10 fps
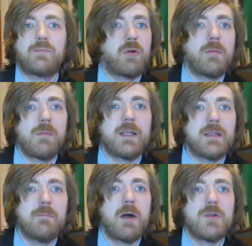probably
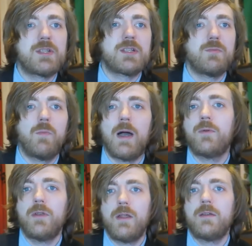the most
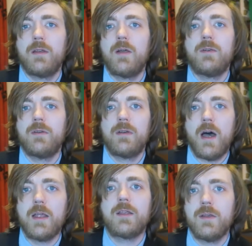well-known
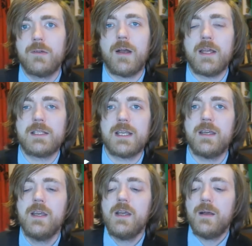haiku
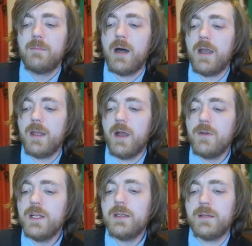writer. My
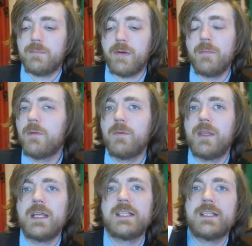only problem
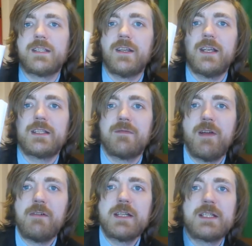with this is that it's
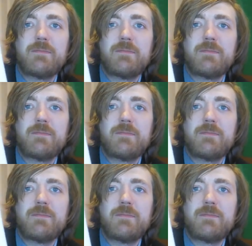very